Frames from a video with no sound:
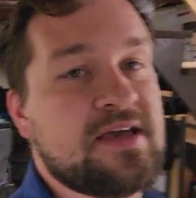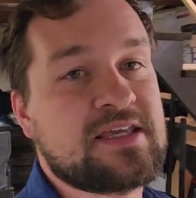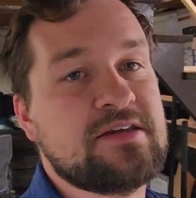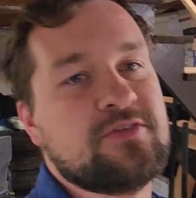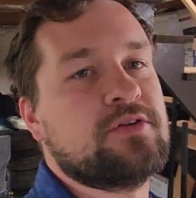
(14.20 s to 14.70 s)

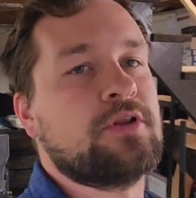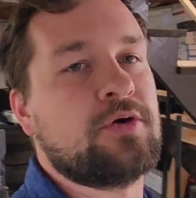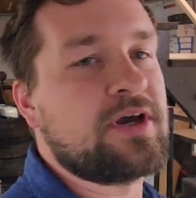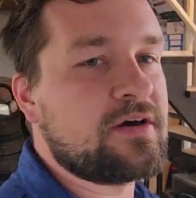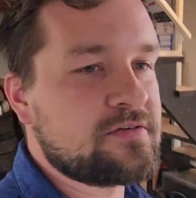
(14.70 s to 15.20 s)
and give you the
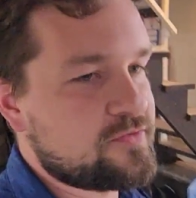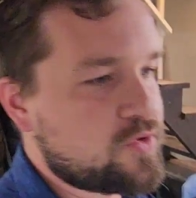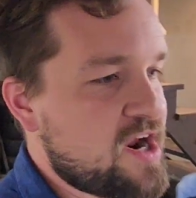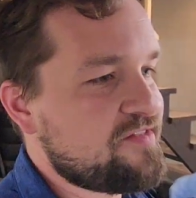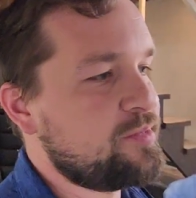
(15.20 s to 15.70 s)
lowdown of
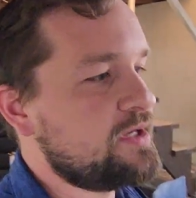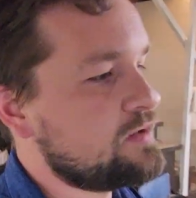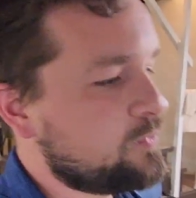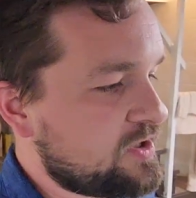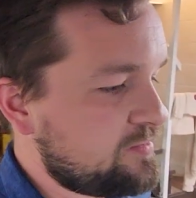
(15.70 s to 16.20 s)
where I've
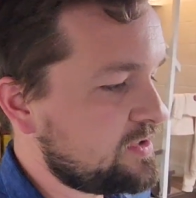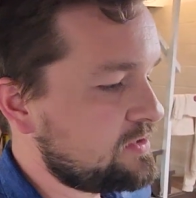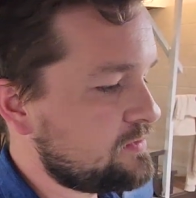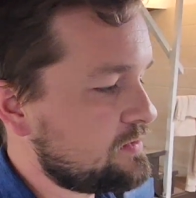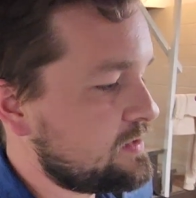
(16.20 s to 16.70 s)
been and what I've
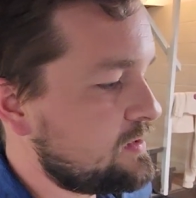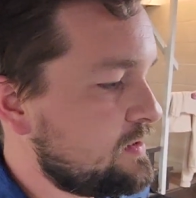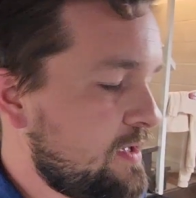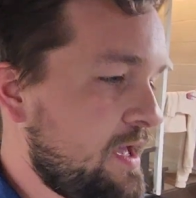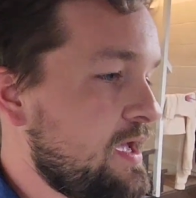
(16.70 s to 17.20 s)
been doing
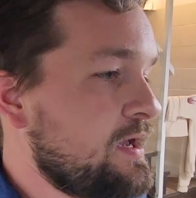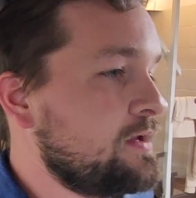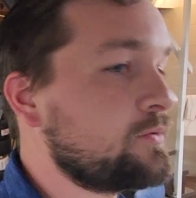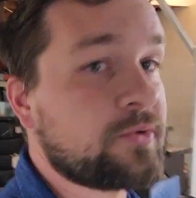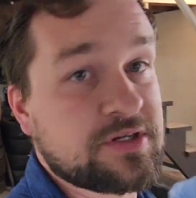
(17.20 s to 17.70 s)

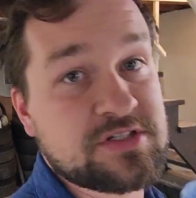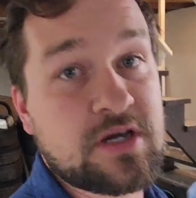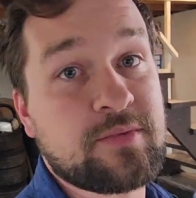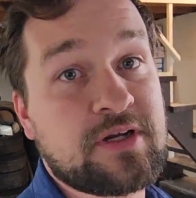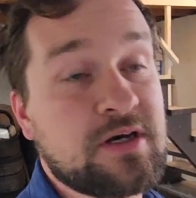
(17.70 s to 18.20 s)
and what is
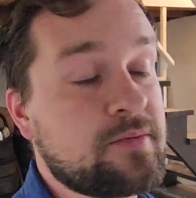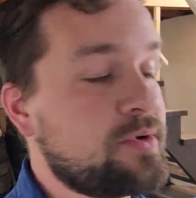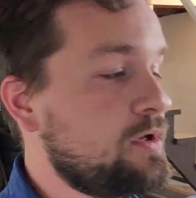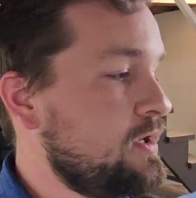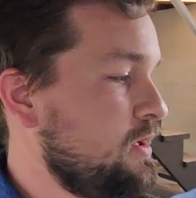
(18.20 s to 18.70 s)
coming up.
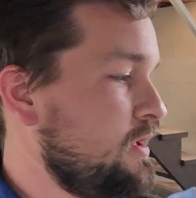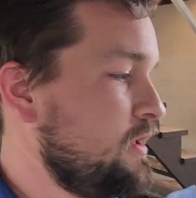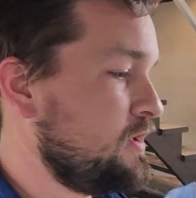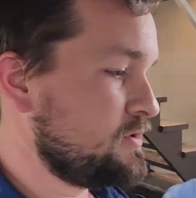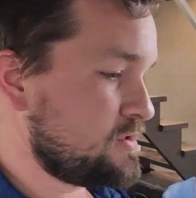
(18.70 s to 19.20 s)

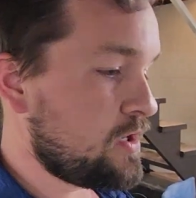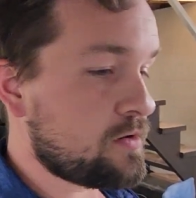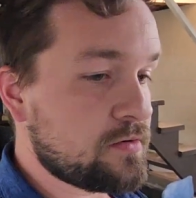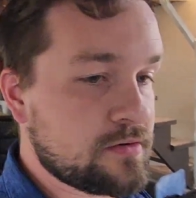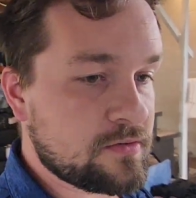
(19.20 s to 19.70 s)

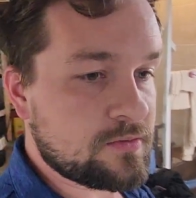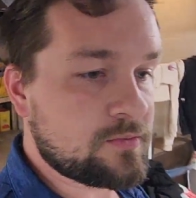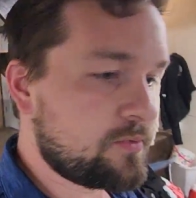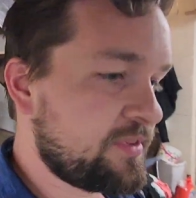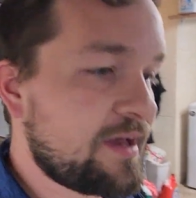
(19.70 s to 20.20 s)
So,
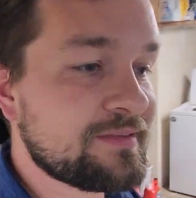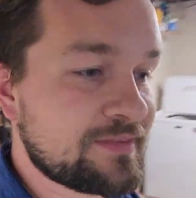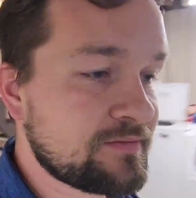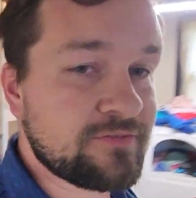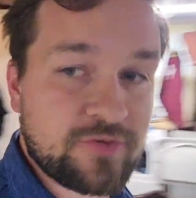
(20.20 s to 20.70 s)

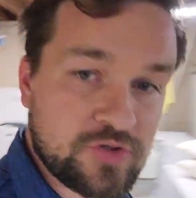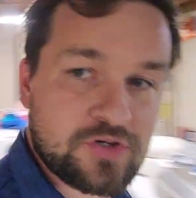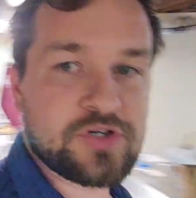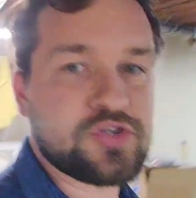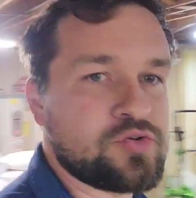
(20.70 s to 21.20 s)
without
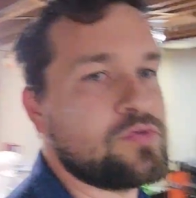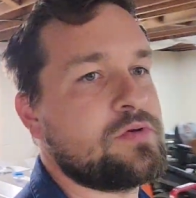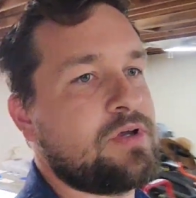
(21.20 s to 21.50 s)
further ado,